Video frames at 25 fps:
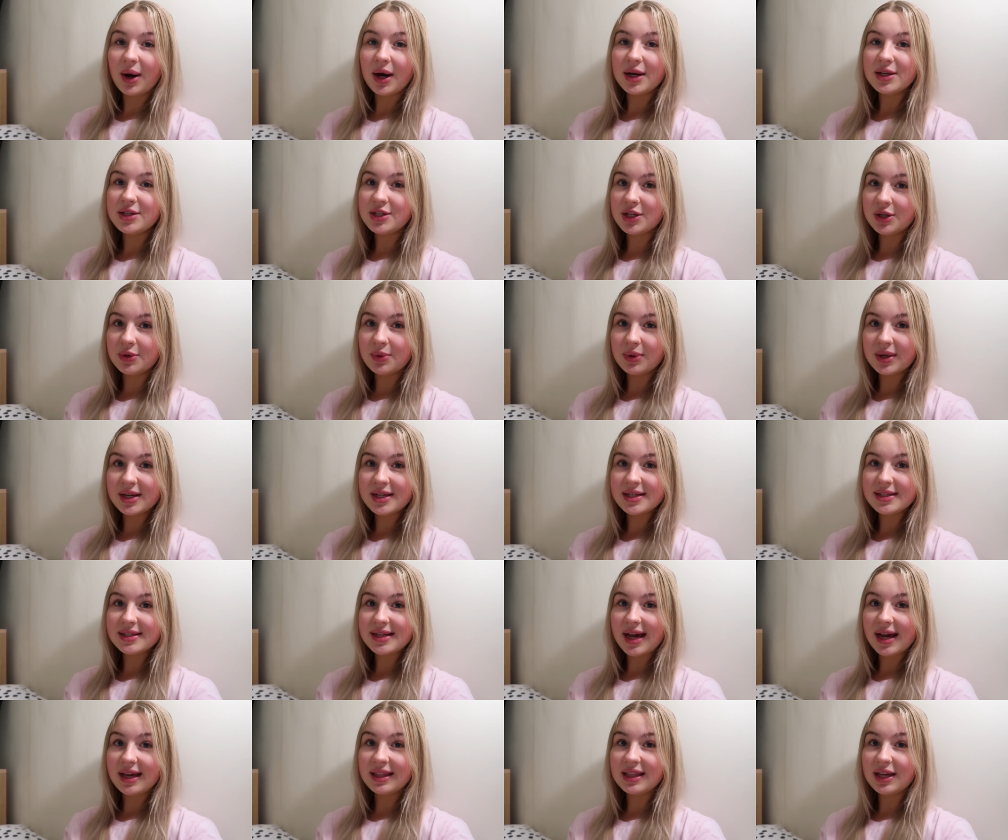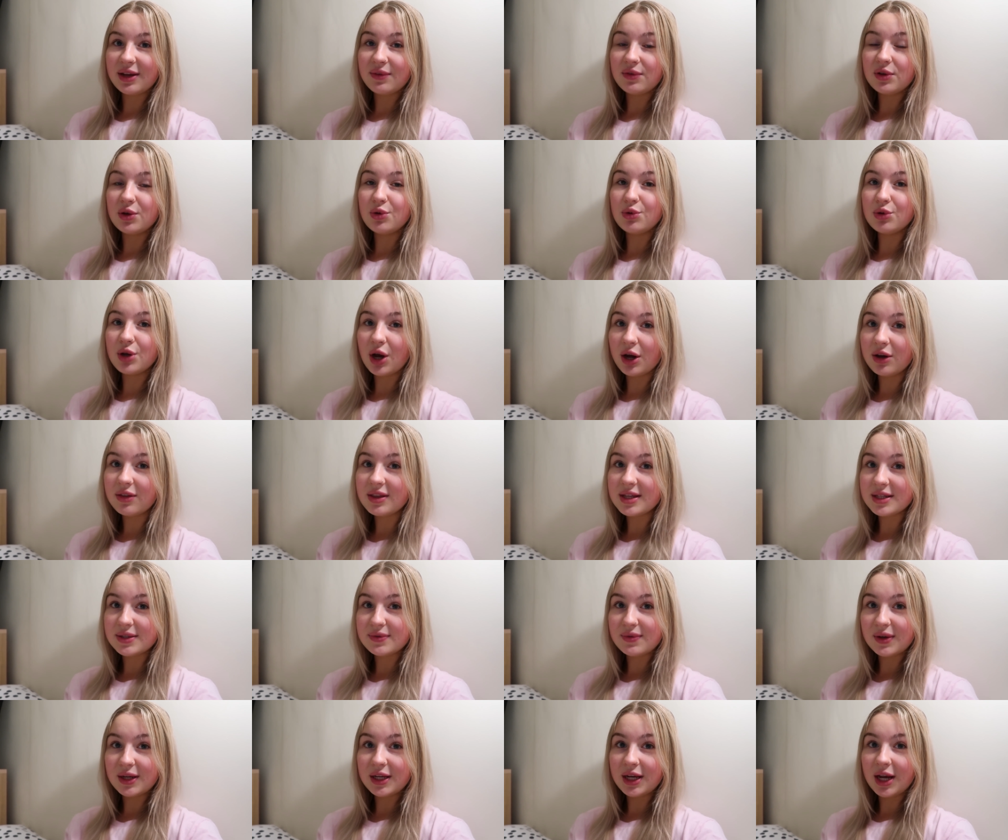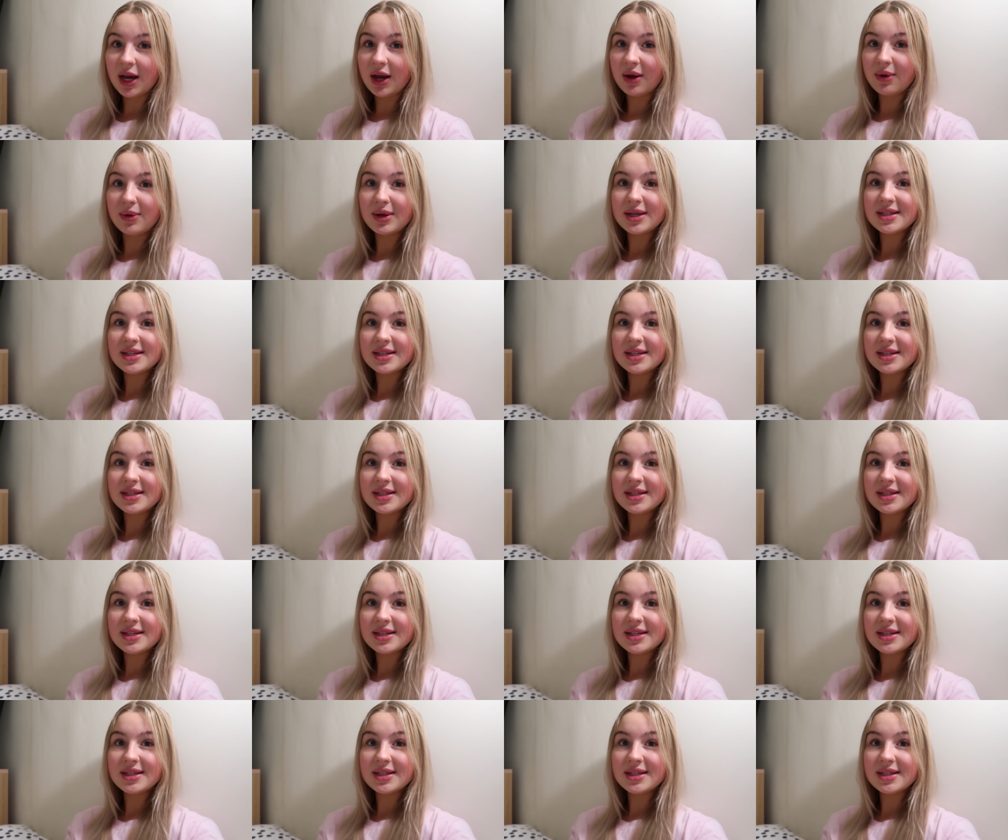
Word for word: I do want to say that if you know this video